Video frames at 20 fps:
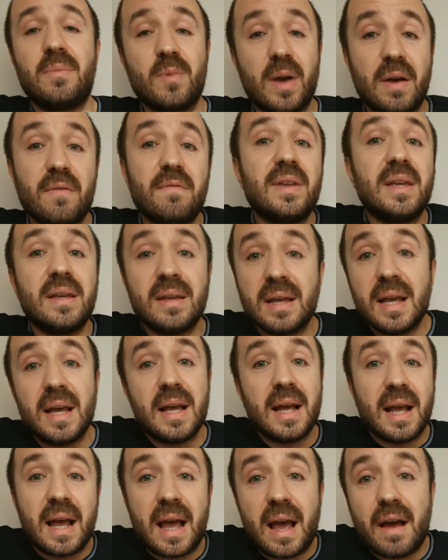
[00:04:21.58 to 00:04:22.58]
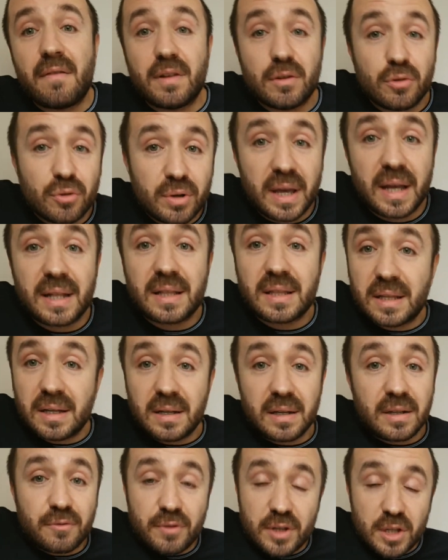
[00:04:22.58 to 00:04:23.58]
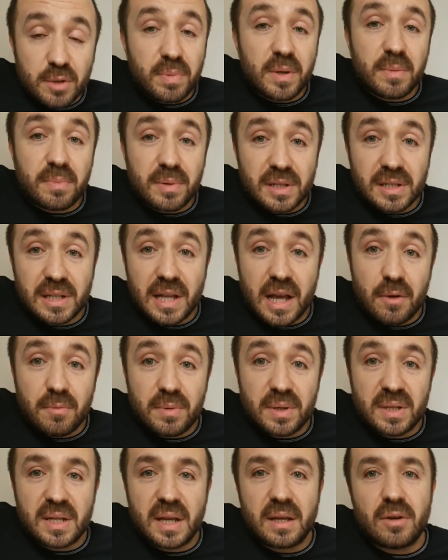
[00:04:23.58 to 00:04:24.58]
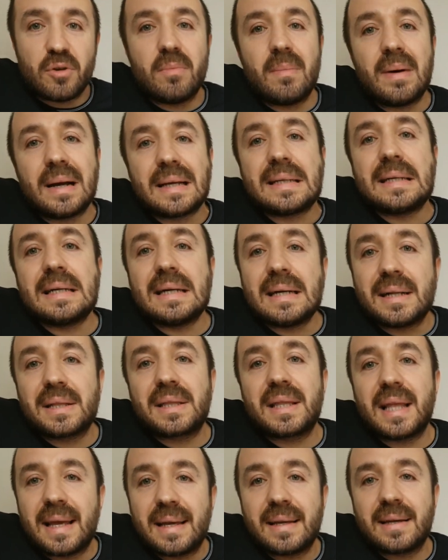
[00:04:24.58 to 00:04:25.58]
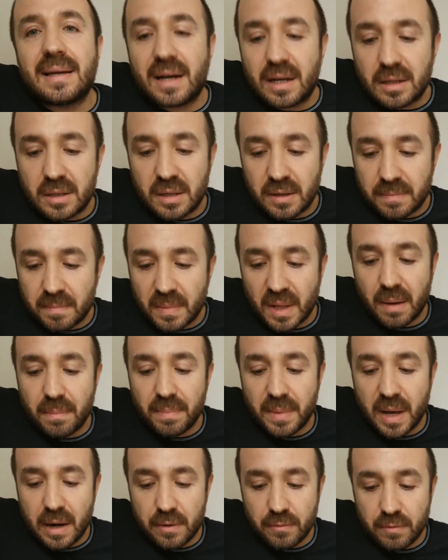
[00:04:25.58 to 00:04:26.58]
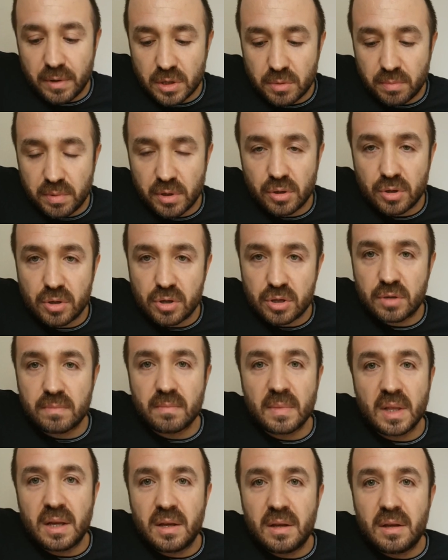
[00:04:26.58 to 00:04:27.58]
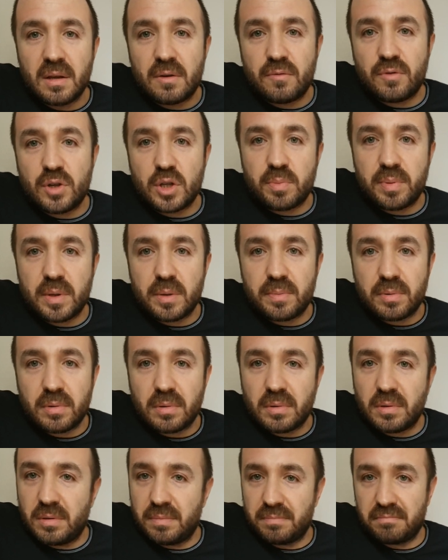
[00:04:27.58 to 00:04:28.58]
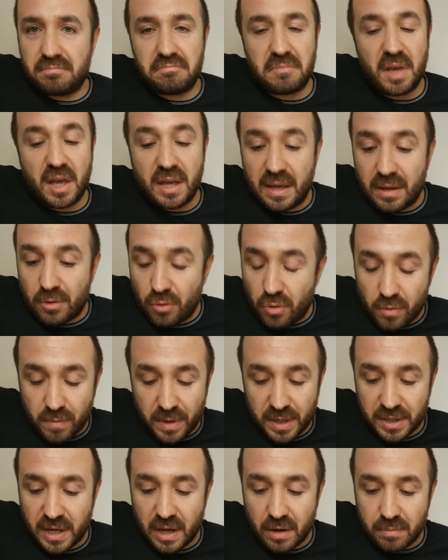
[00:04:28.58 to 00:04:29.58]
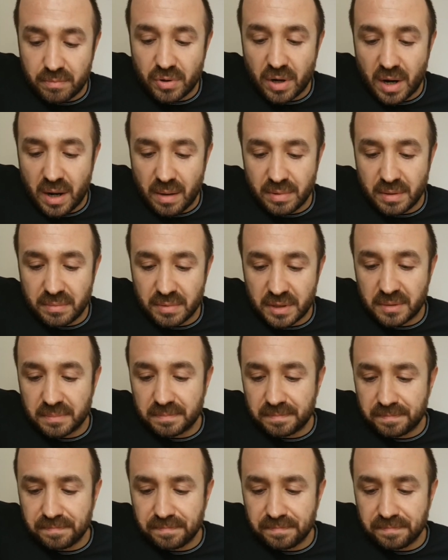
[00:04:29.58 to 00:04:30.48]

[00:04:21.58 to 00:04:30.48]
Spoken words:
when we have a look at the rich people's lives, we say, oh my God, thank God I'm not rich, because rich people, they always have problems.